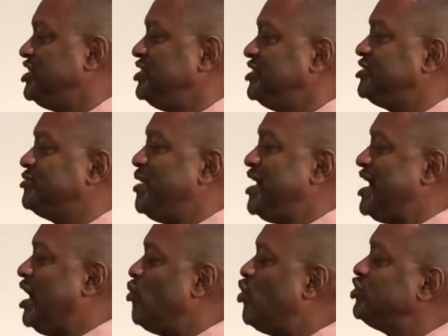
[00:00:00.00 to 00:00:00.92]
and despair,
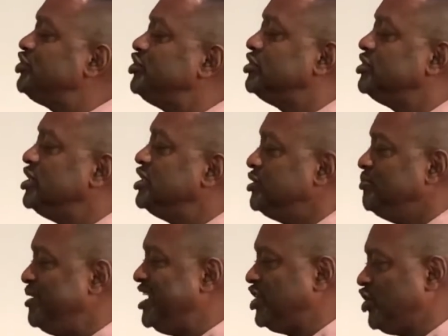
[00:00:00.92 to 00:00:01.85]
I want you to
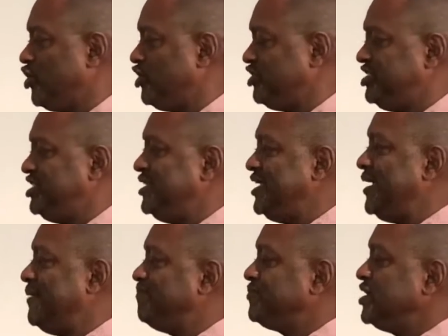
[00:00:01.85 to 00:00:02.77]
be encouraged
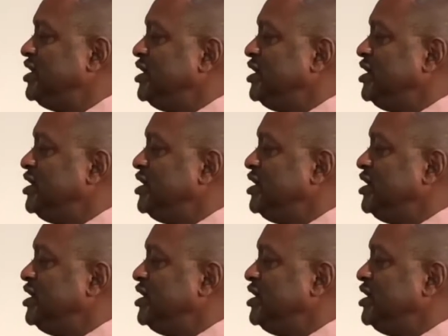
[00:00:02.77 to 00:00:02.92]
today.